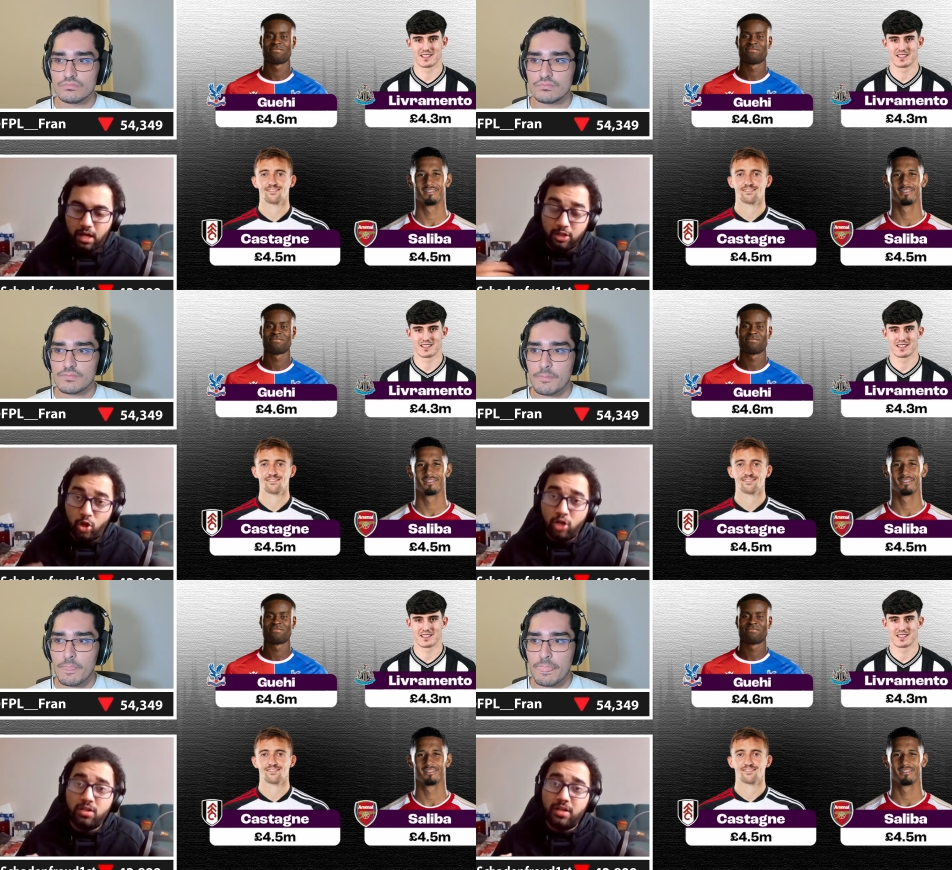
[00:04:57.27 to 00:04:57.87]
Speaker 1: are
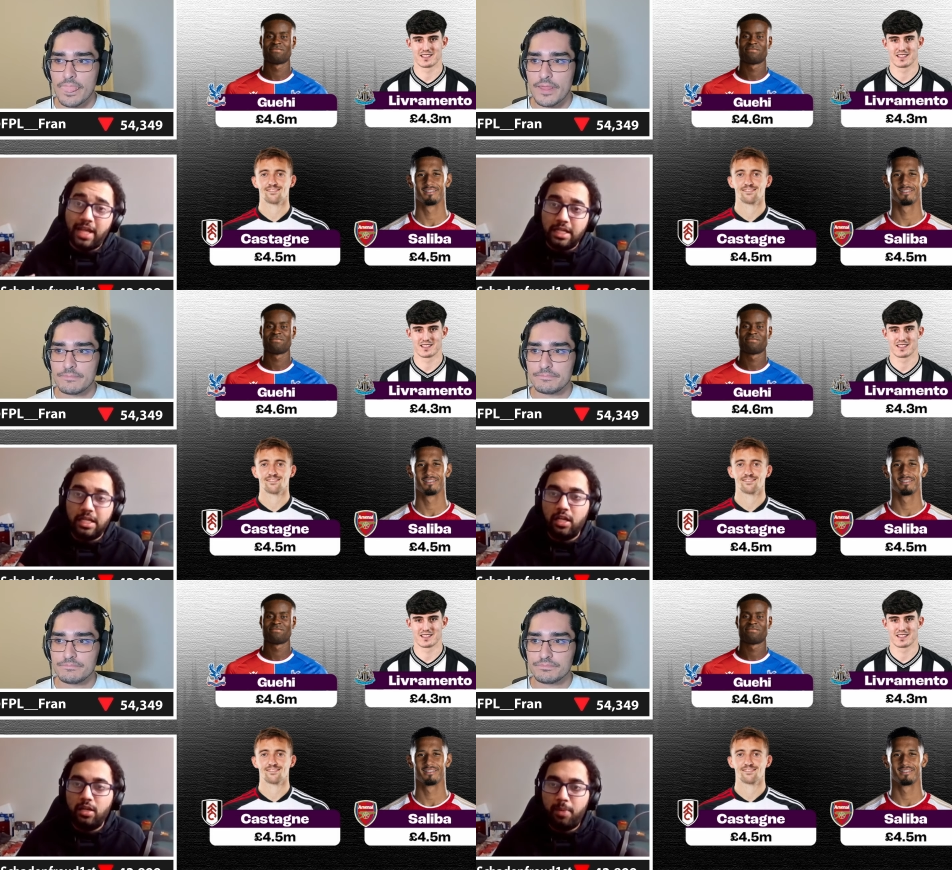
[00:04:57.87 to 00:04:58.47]
not
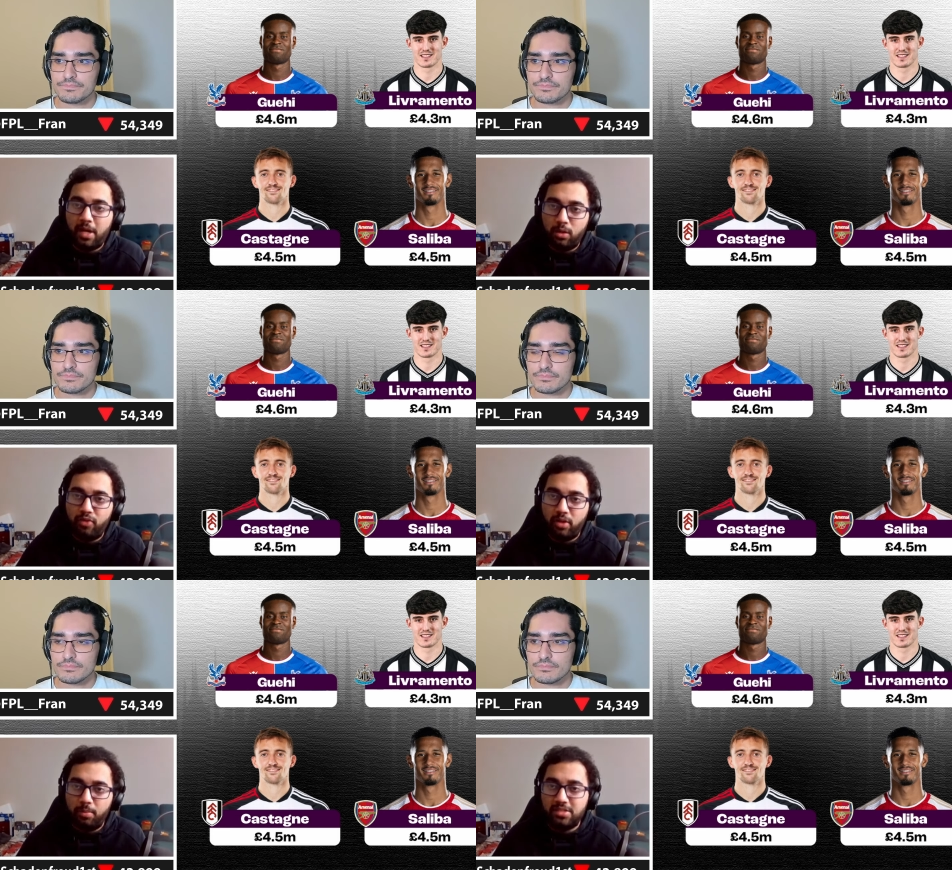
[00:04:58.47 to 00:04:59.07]
technically part
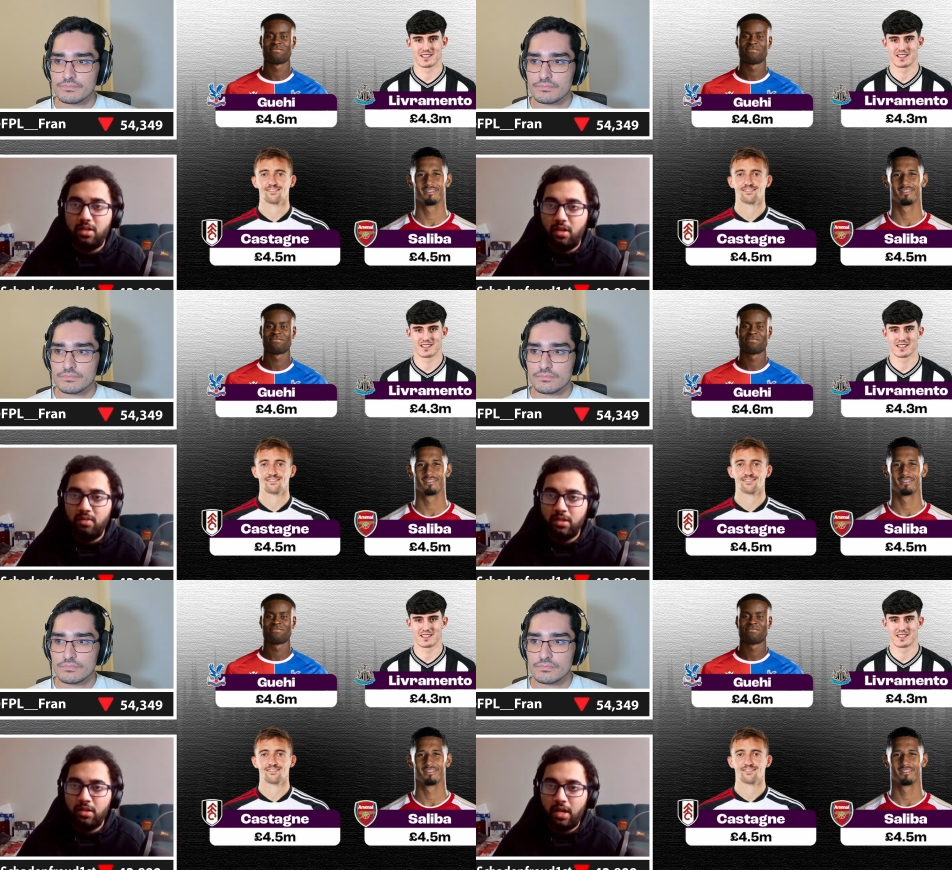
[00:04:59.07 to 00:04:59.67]
of our best 11.